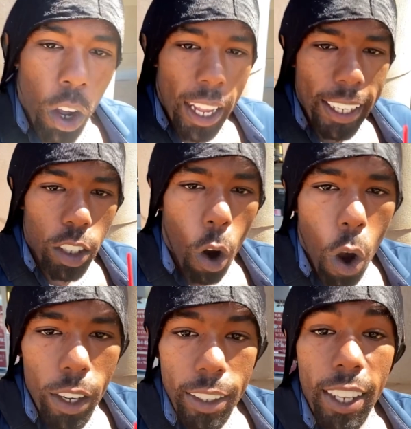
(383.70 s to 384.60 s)
it's
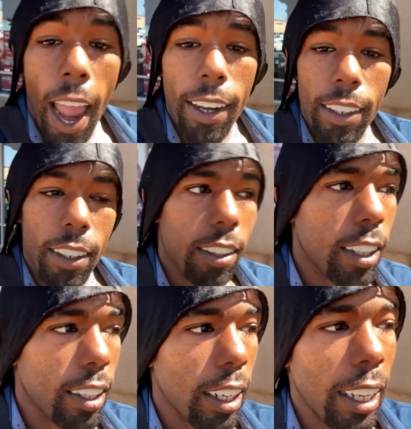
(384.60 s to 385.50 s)
all a tactic
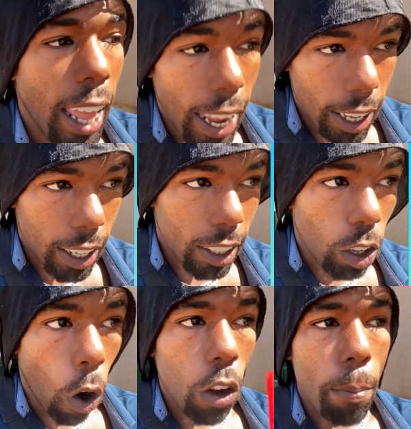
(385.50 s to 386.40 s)
to delay. It's
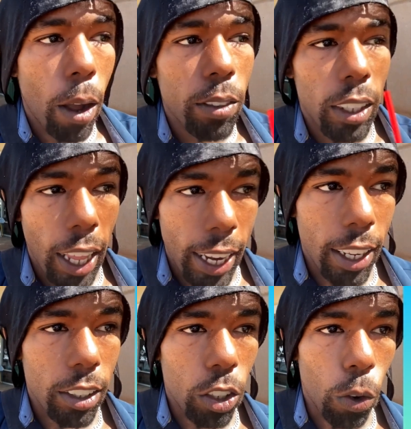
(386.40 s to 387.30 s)
all about
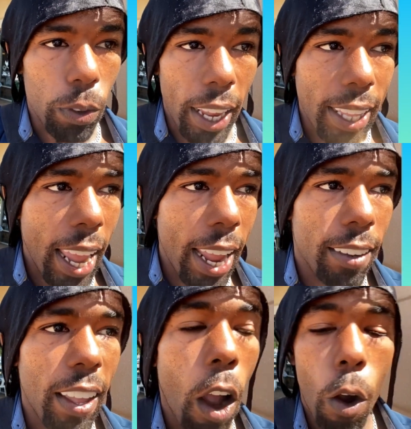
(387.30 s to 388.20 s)
delaying. So
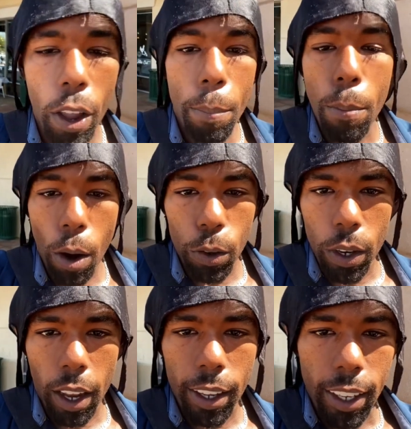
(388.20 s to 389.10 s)
people already
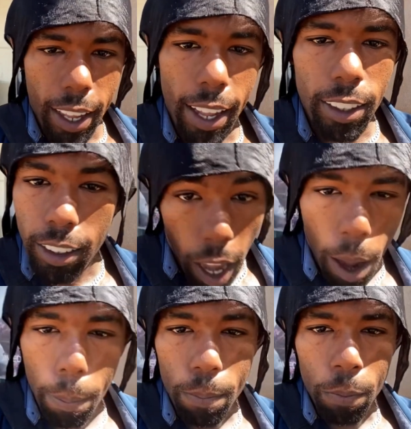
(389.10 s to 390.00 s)
realize they can't stop
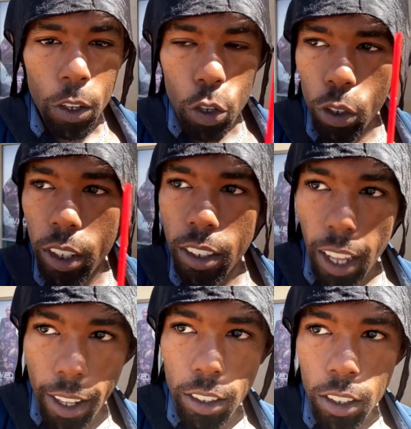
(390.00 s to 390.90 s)
your
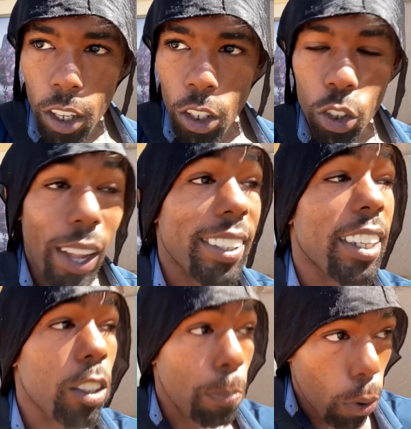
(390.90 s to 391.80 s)
success. So at
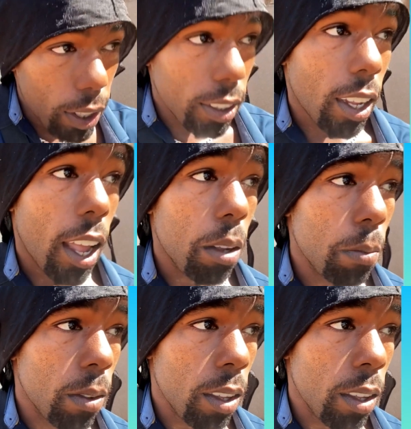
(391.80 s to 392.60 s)
this point in time,